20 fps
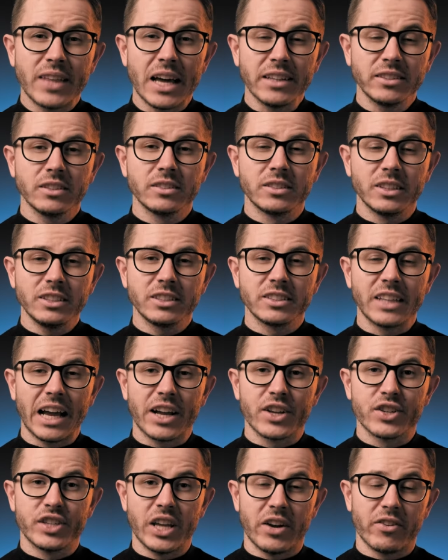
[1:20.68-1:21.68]
tested this
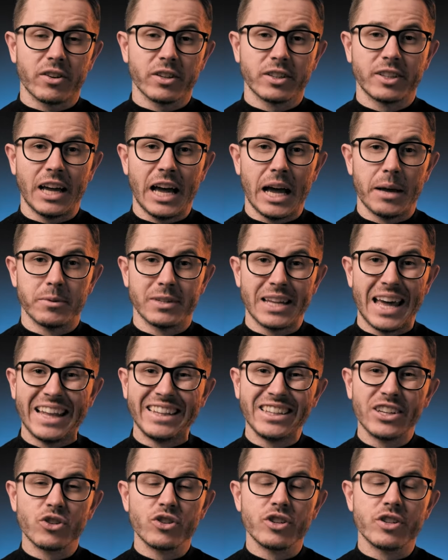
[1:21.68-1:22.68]
stack several times
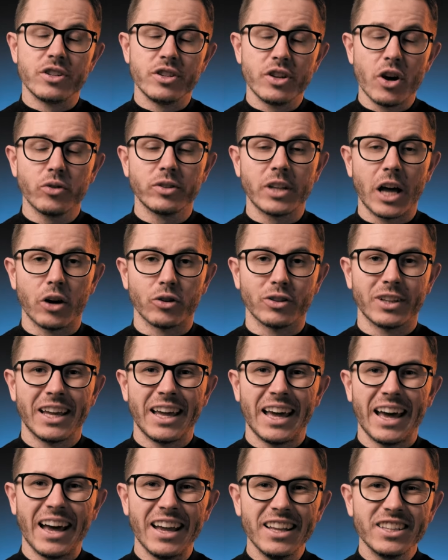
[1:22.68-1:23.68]
and there is no doubt
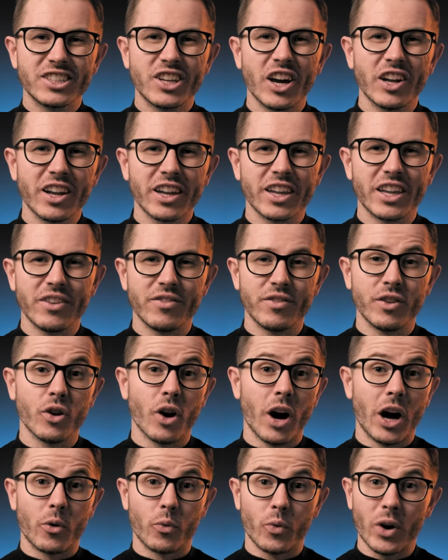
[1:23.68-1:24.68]
it's gonna give
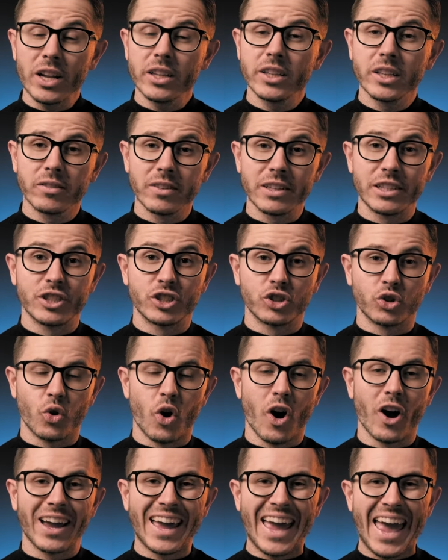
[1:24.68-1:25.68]
you a relatively
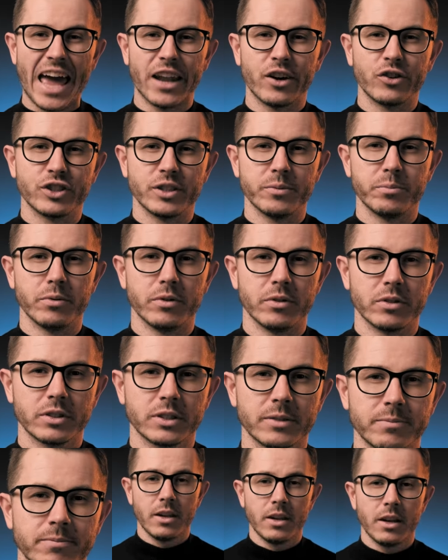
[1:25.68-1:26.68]
strong energy
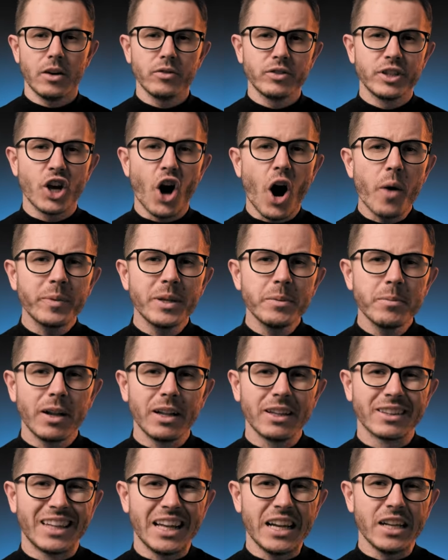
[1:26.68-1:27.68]
boost. Now, the
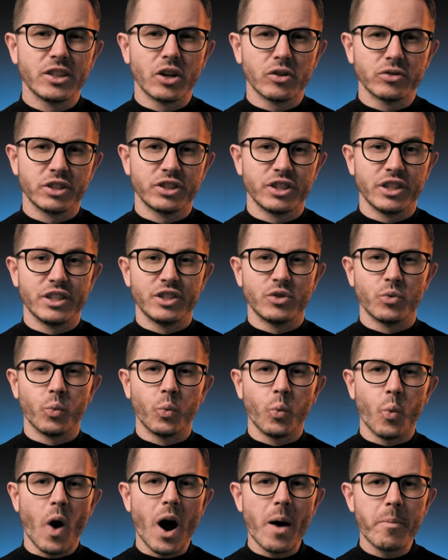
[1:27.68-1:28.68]
optimal daily dosage is
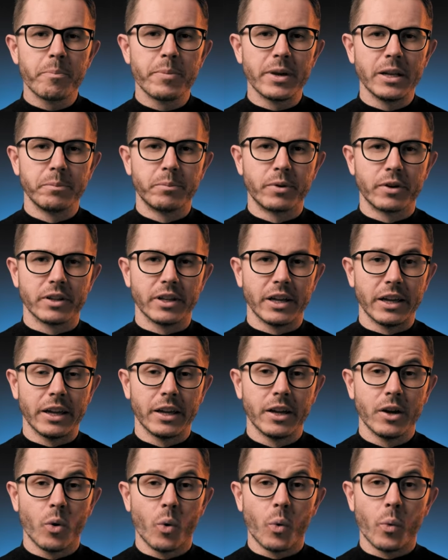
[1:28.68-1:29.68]
1 pill per day,
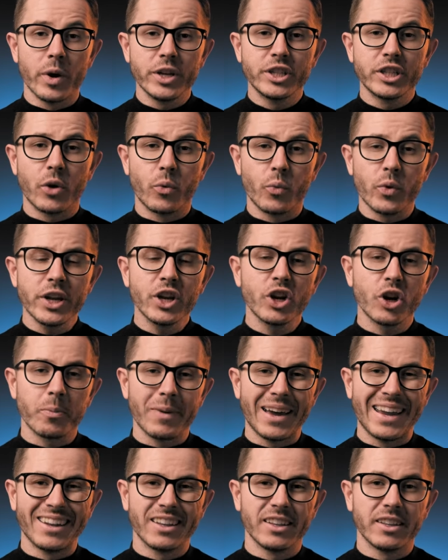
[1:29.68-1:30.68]
which I
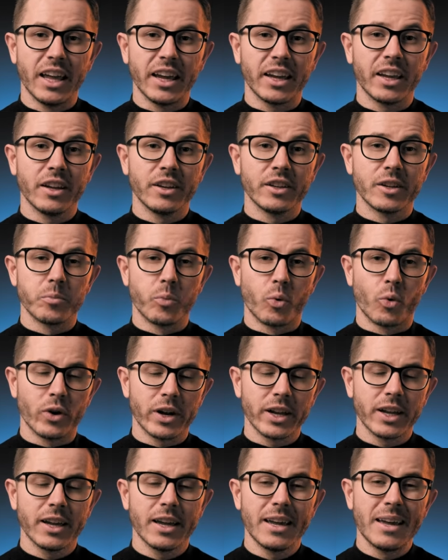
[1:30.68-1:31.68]
recommend taking in the
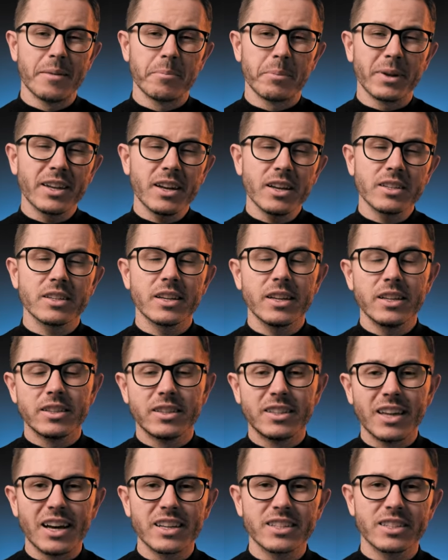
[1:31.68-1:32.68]
morning because
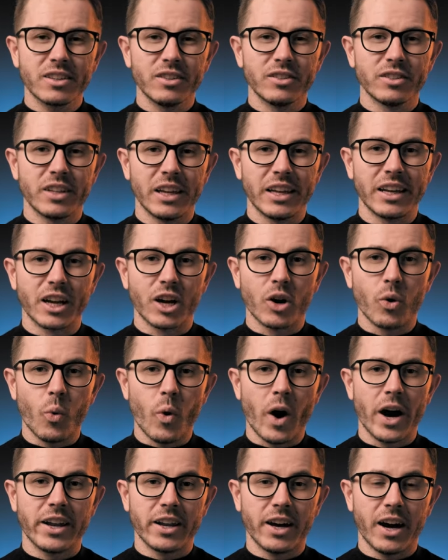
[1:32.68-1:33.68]
it does contain
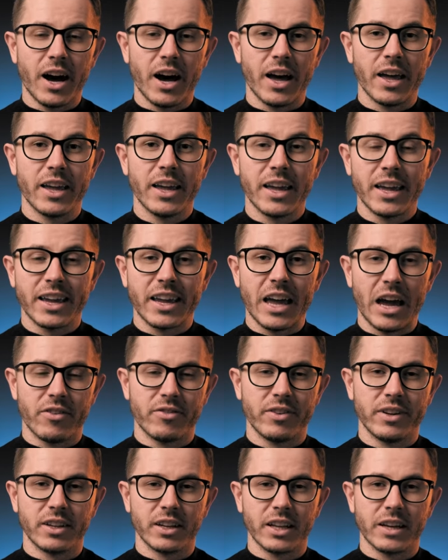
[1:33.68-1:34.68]
quite a high
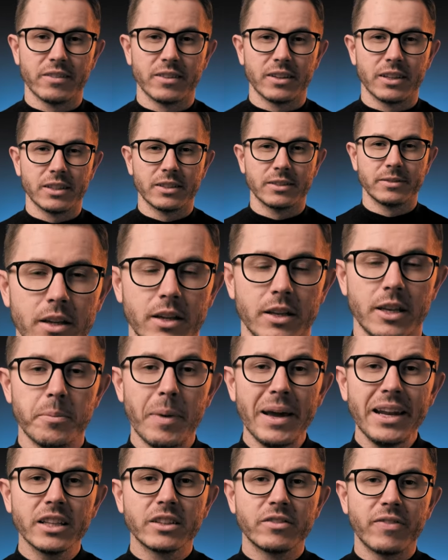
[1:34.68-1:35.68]
caffeine level. The
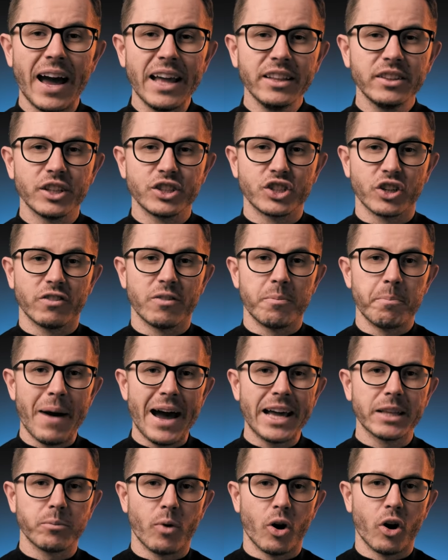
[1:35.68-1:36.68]
main advantage of
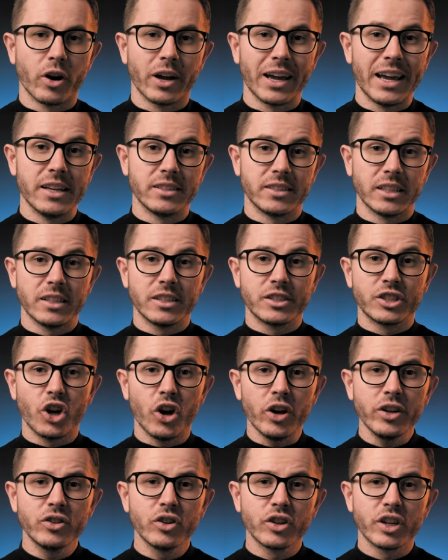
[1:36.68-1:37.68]
Mad Monk is that it's
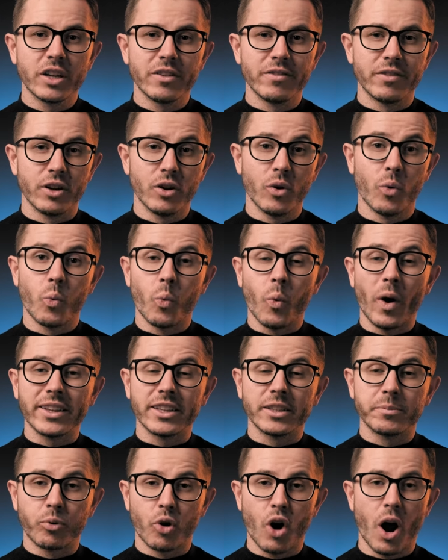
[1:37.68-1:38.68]
going to give you what
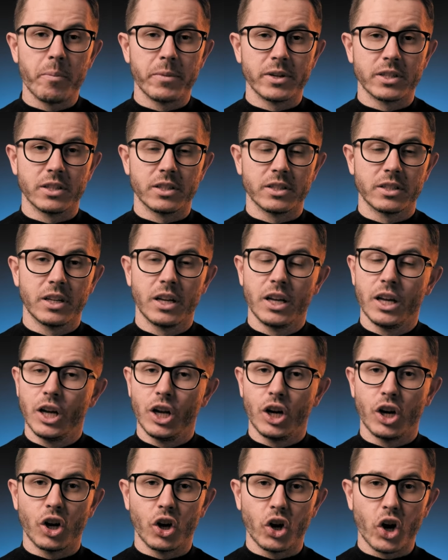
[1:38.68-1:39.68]
it promises:
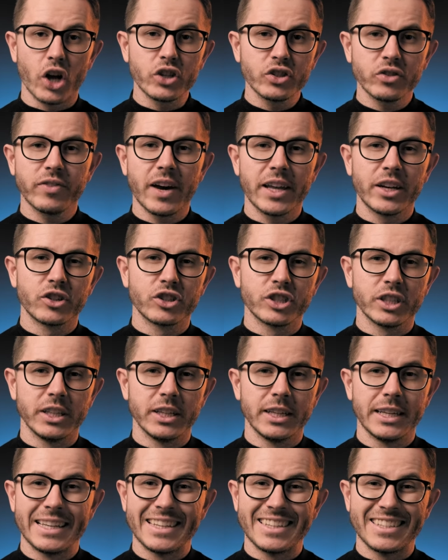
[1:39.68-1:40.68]
lots of
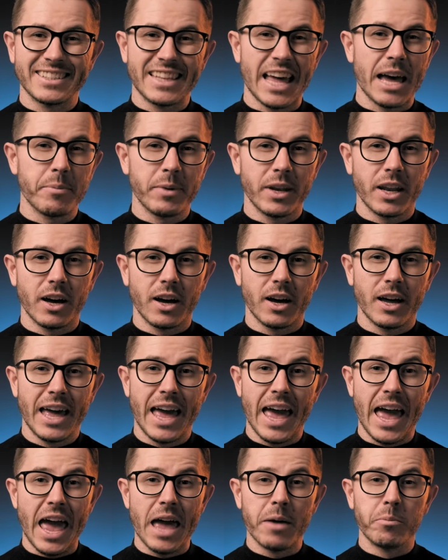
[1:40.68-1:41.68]
energy, stamina
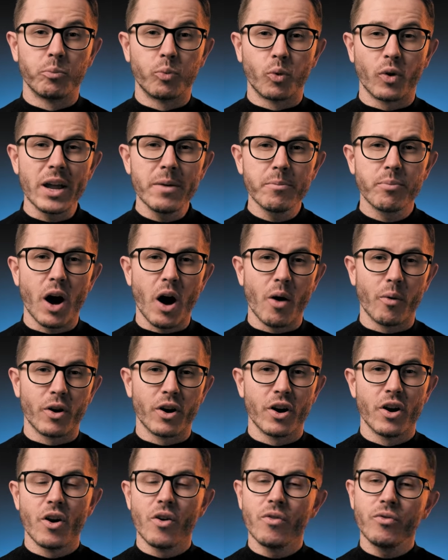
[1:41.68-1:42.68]
and brain
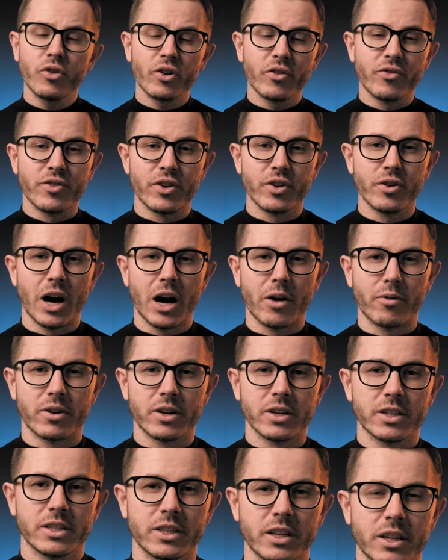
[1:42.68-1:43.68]
power for a few
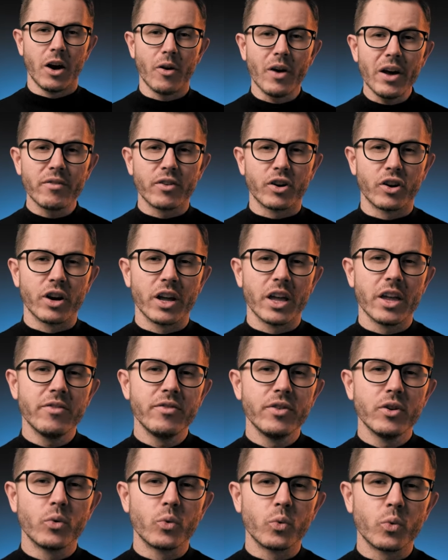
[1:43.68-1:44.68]
hours. However,
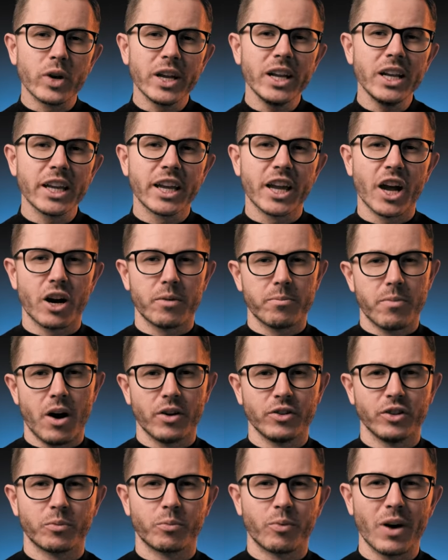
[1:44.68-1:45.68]
if you really care
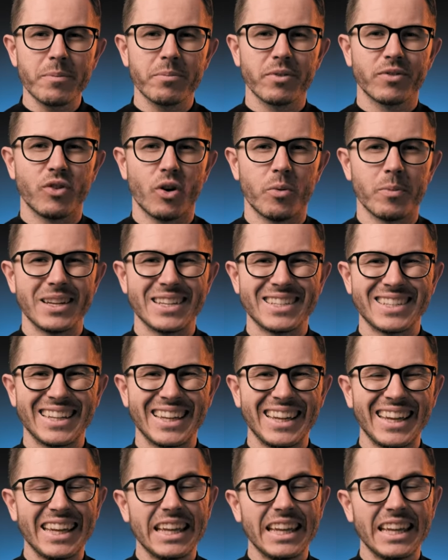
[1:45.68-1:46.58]
about your brain performance,